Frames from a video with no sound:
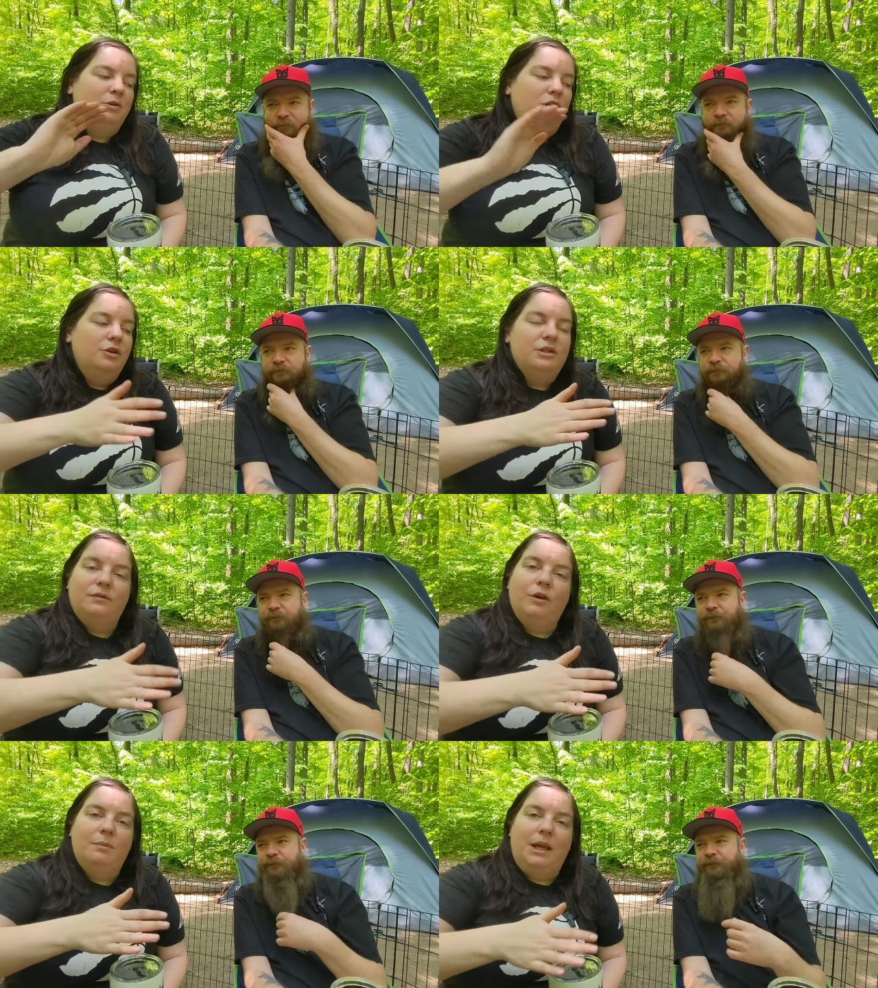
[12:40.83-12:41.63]

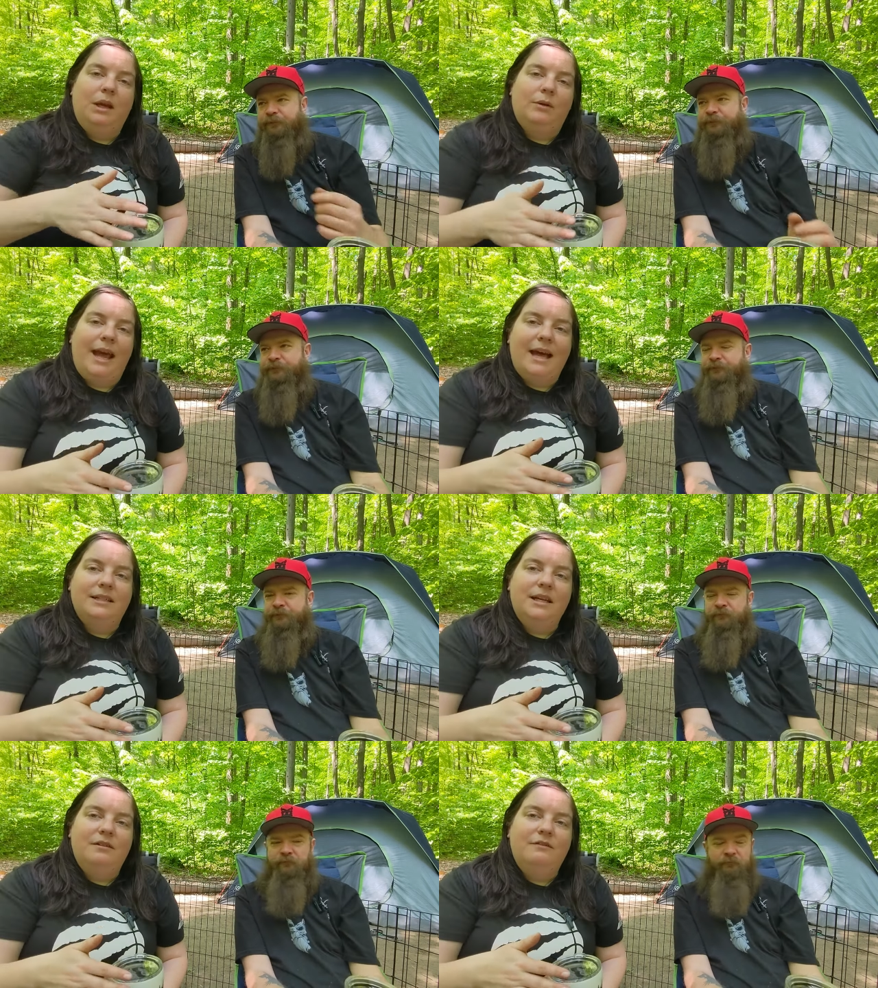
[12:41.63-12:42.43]
Speaker 1: Lucifer being
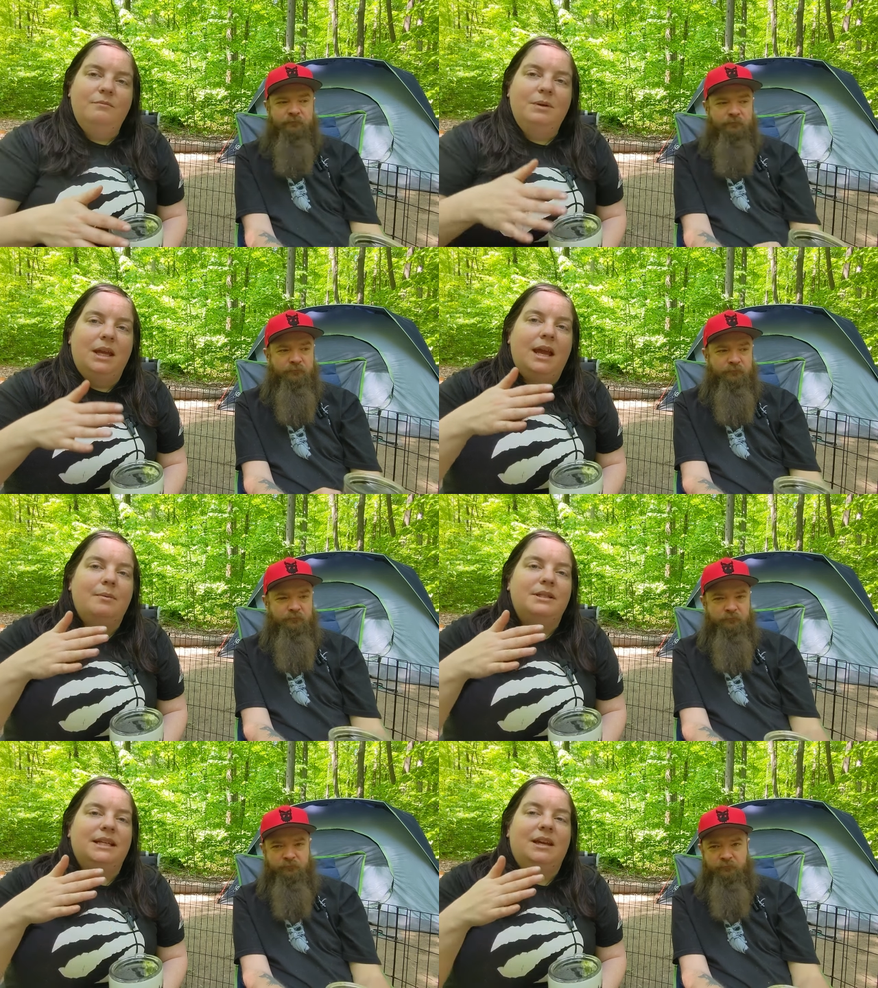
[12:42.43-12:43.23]
reactive and being
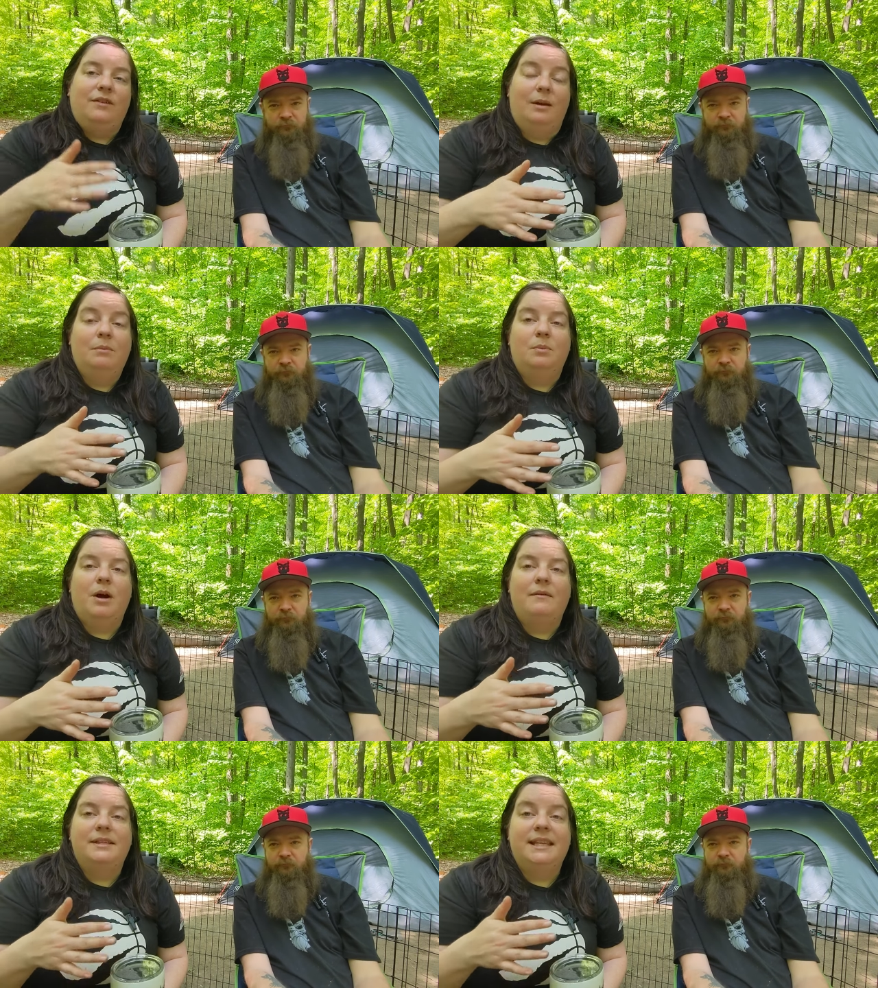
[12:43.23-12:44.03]
able to give him the
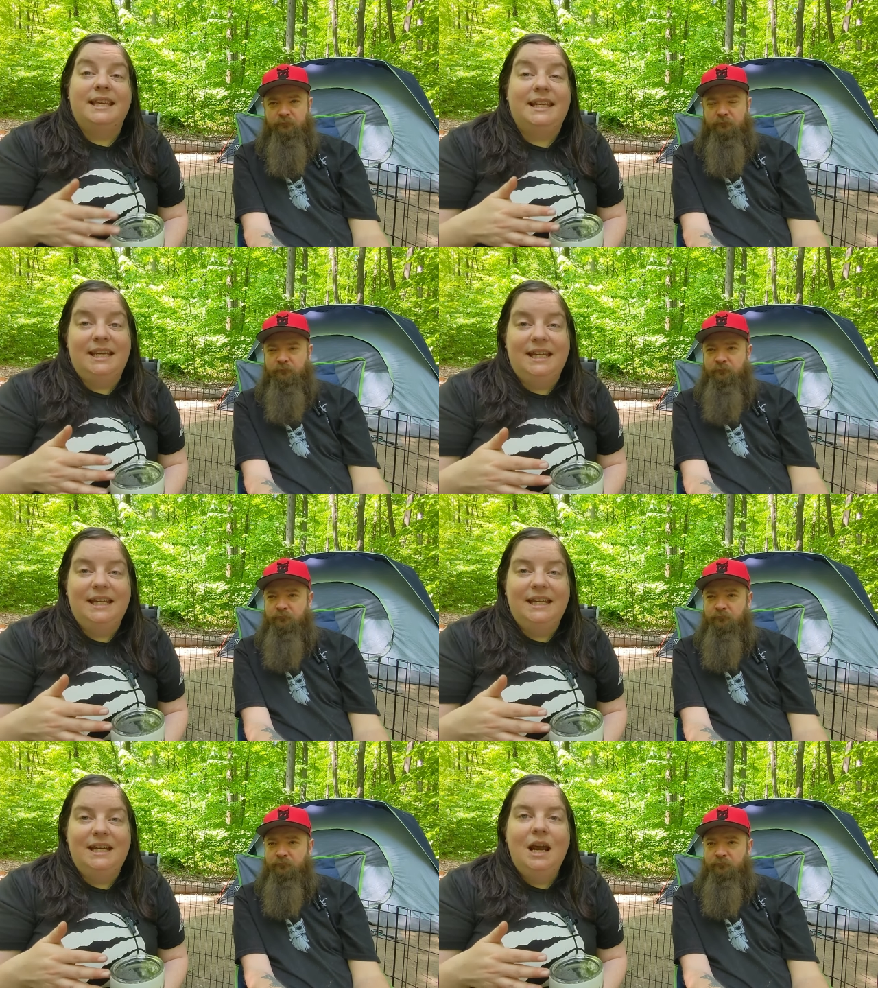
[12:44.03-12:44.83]
privacy that he
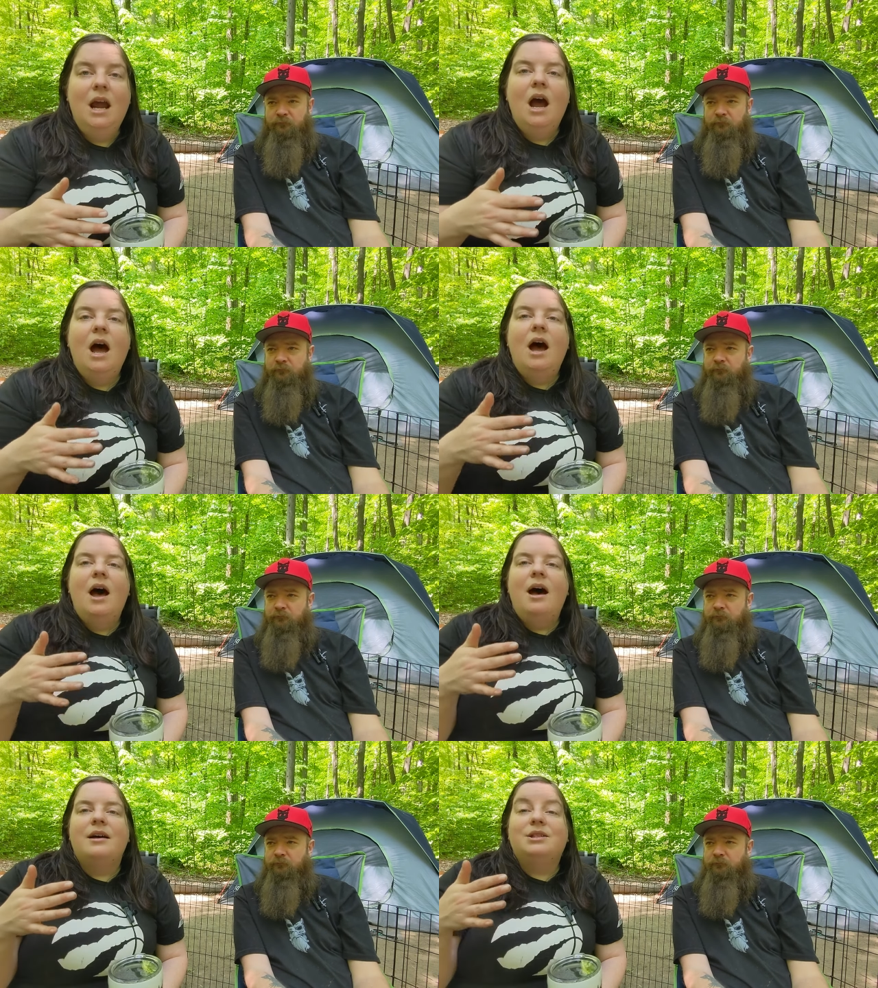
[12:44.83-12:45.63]
needed.
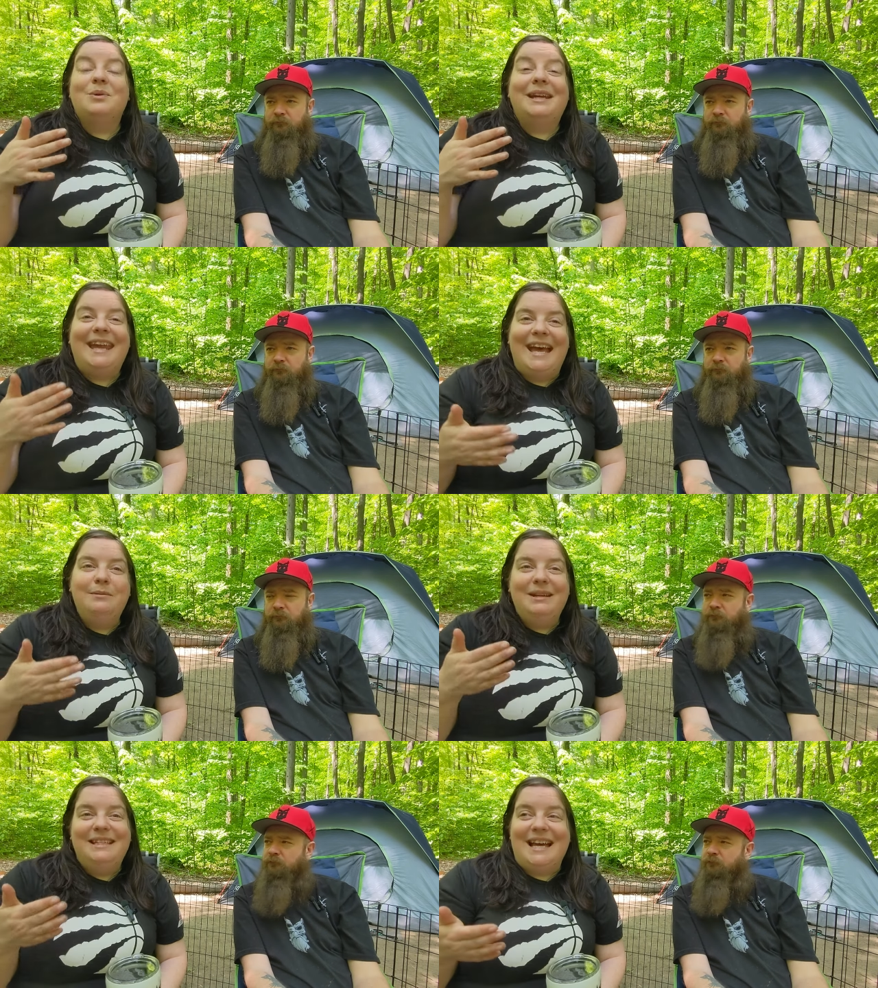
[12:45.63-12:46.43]
Uh, so it can be